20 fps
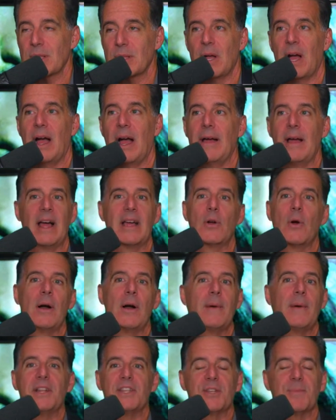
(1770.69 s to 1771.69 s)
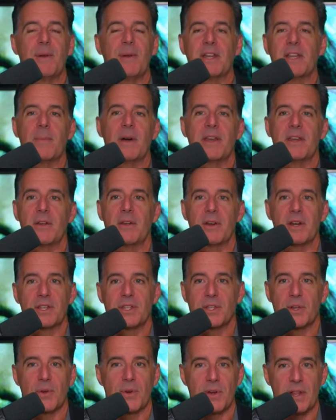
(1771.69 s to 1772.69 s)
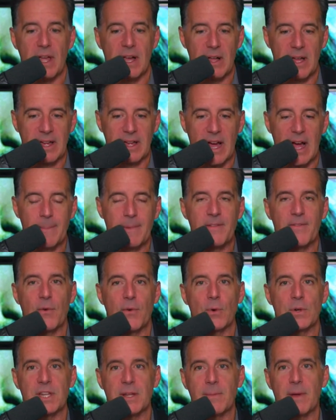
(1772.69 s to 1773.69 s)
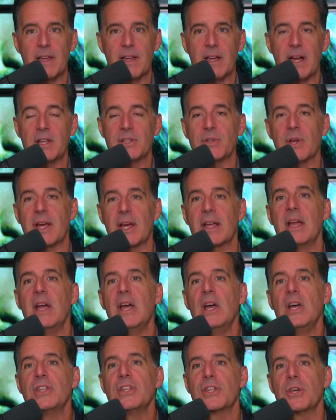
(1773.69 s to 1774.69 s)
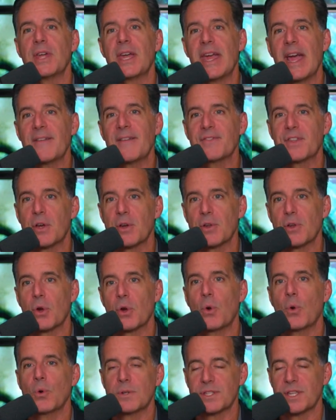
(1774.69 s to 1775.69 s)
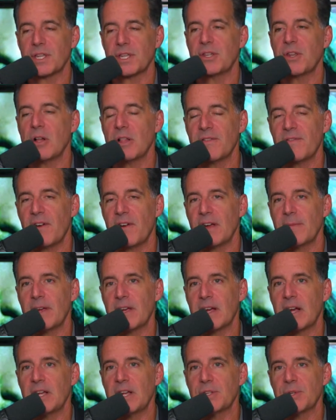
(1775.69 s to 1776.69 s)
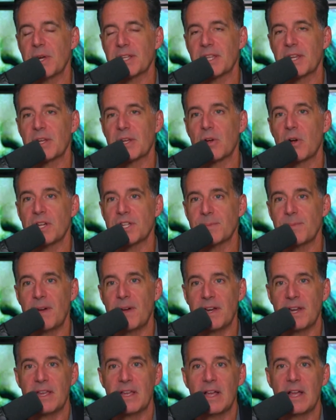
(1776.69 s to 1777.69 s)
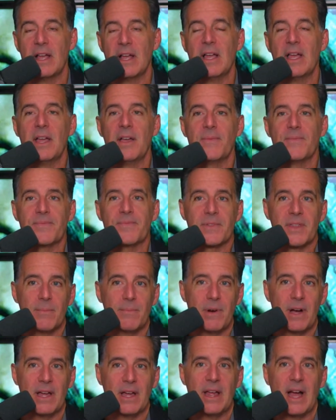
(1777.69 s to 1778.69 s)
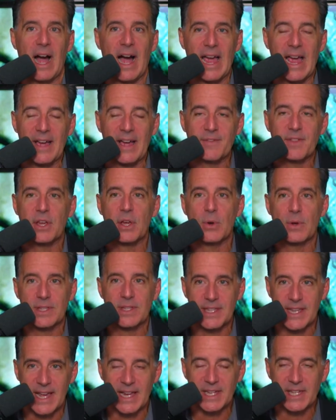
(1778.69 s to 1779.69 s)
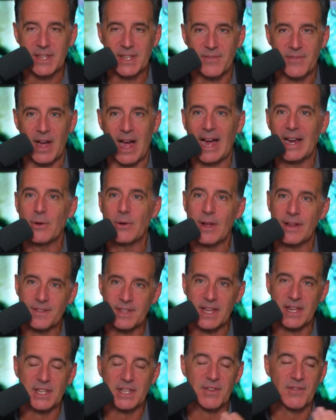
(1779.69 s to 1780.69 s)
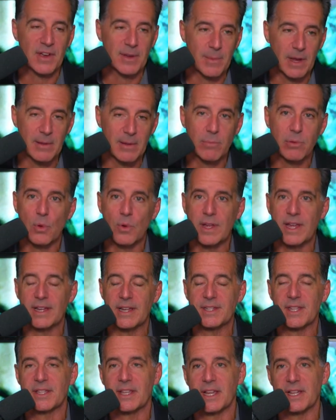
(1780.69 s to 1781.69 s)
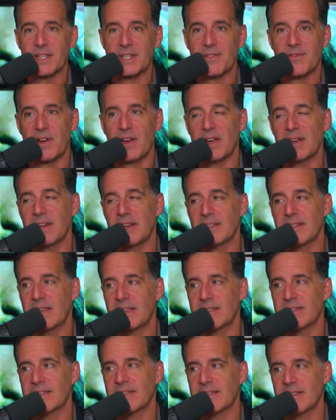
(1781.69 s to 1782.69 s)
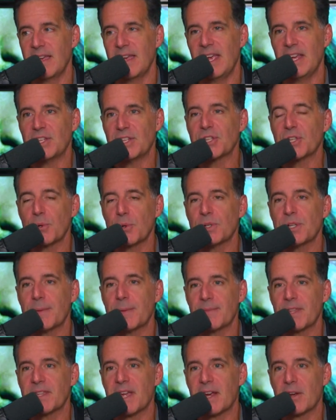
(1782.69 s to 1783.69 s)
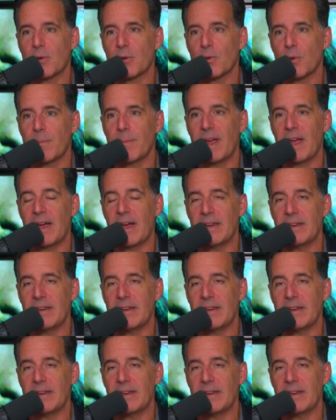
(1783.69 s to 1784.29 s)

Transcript: I, I, go, I'm not spending money on an attorney. Like I'm enforcing my contract, so they have to go to court to nullify my contract, and it costs money. But I have to go and testify. I don't have to testify. My employee has to testify, and it, it's it screws up the title real bad.